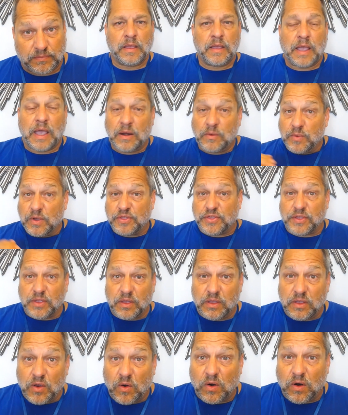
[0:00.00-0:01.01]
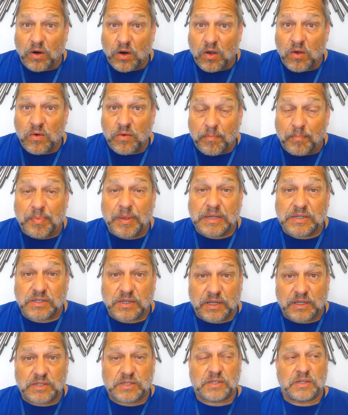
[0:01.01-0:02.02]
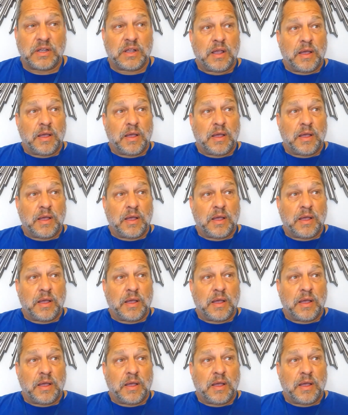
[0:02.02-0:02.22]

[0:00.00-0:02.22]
And with your own business,